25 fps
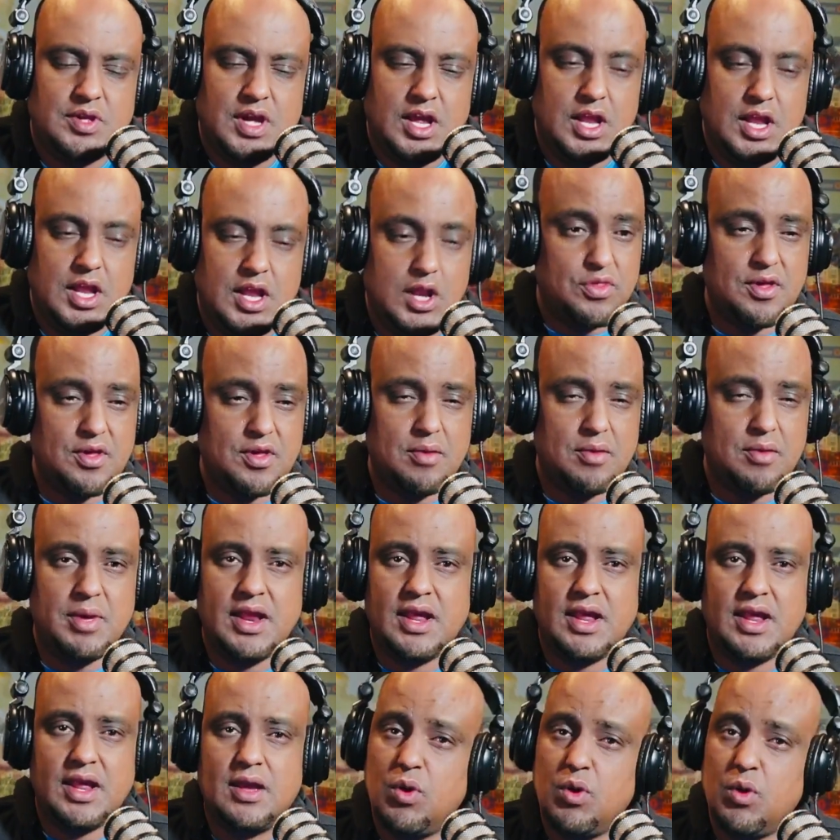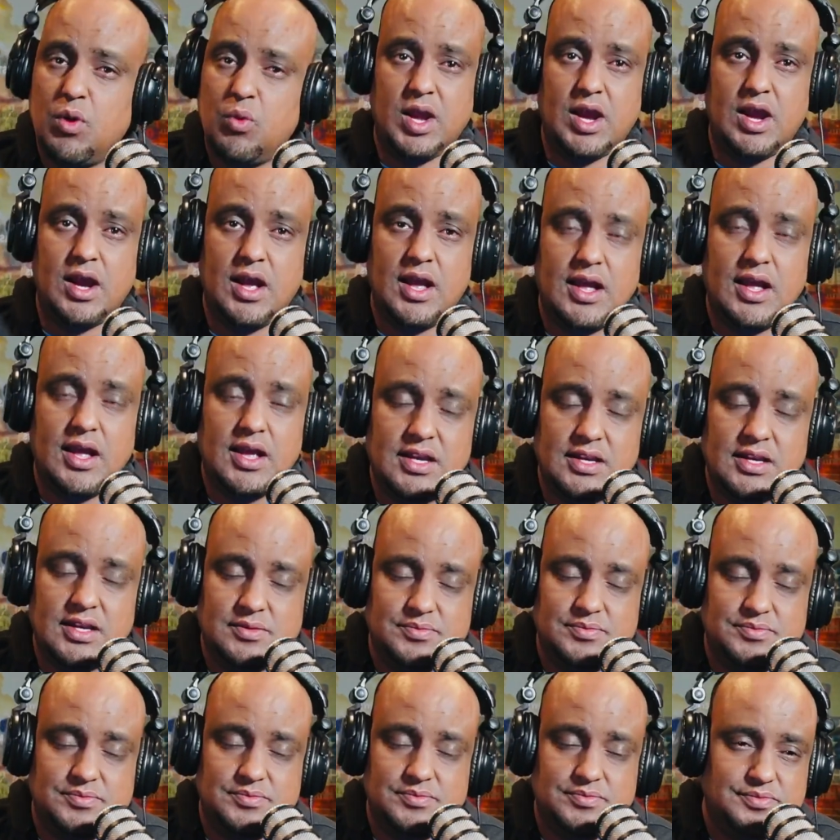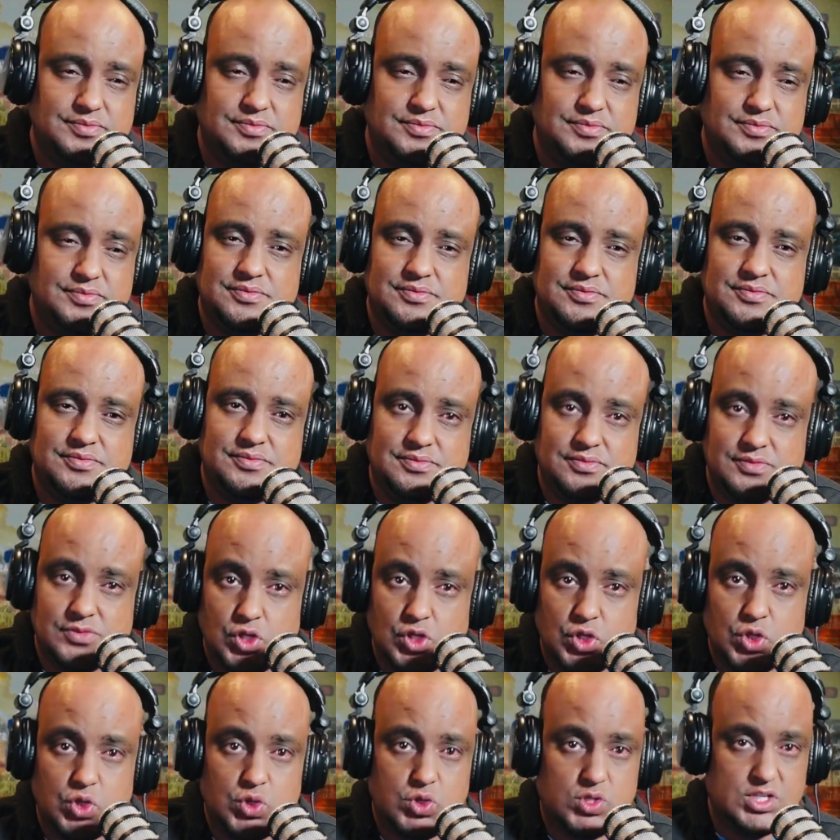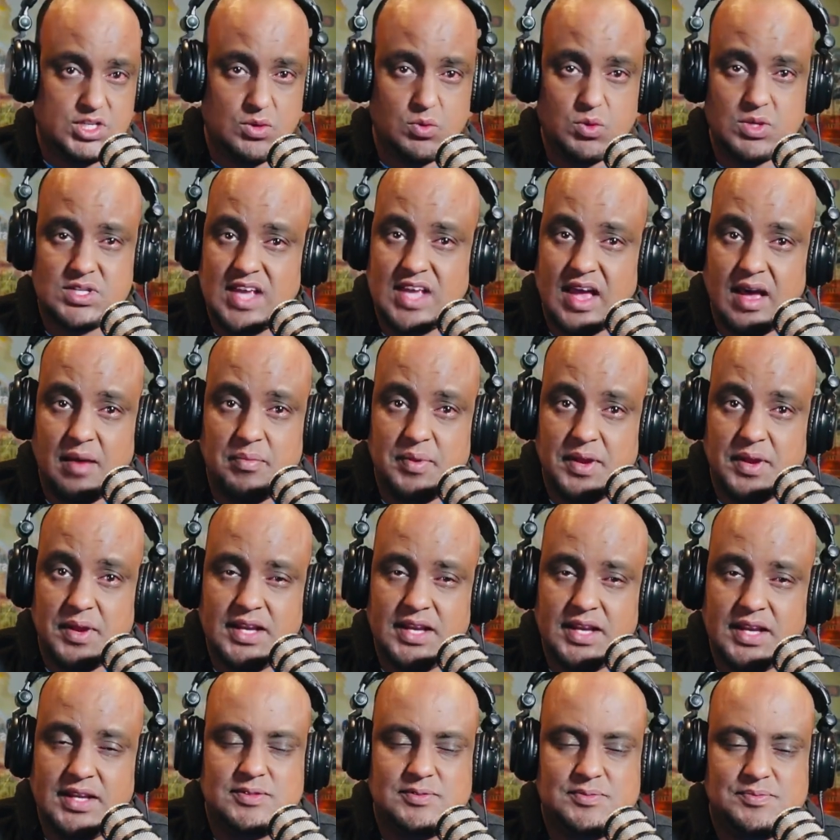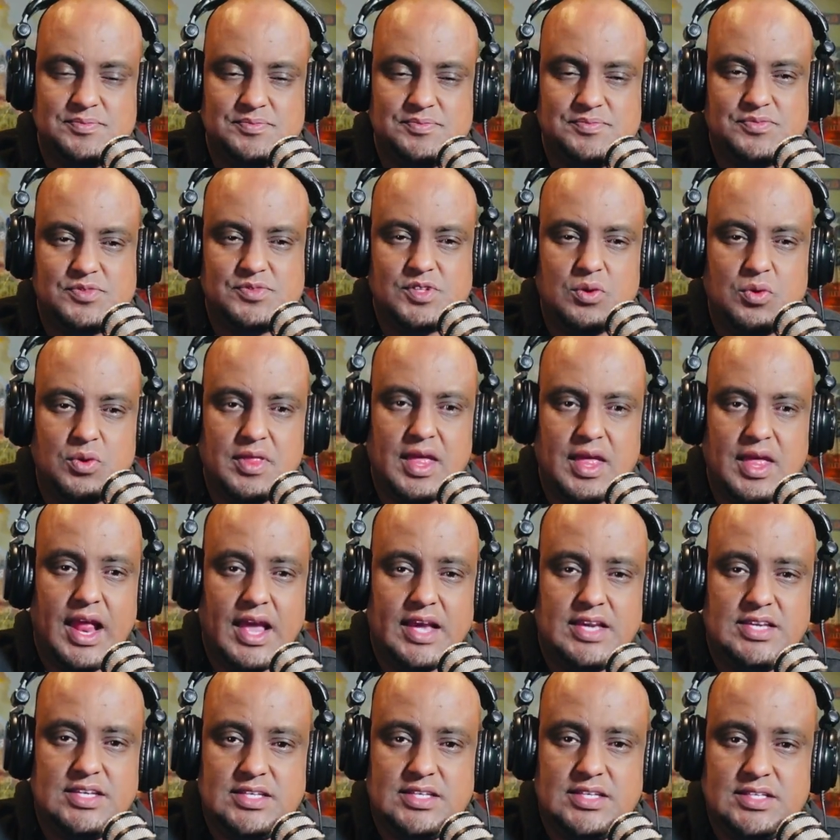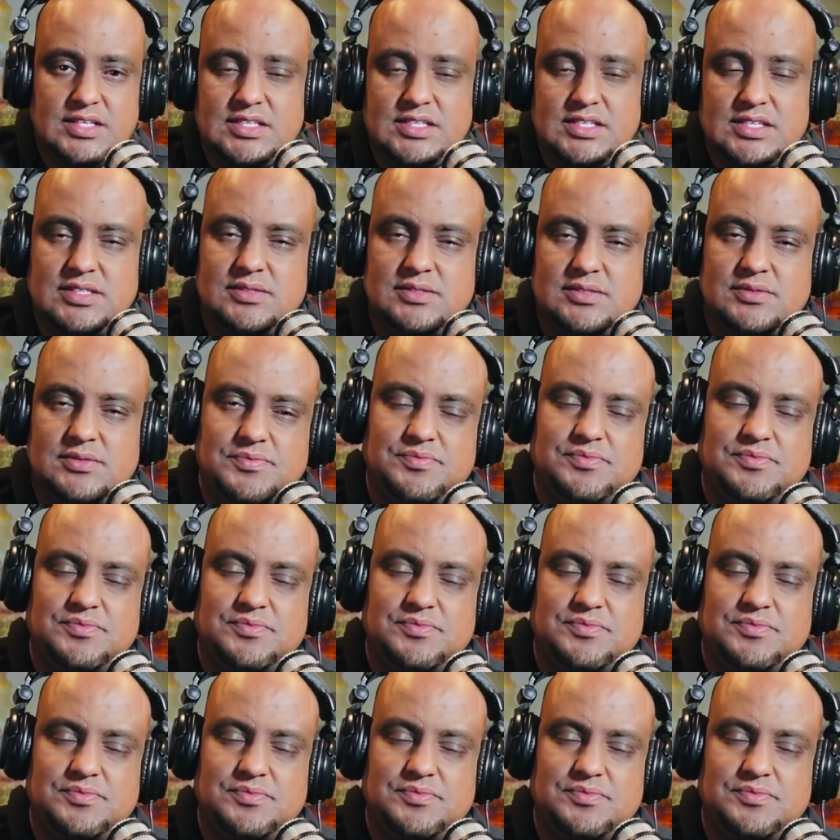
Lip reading: In North America, where we are, you see what's happening with elections.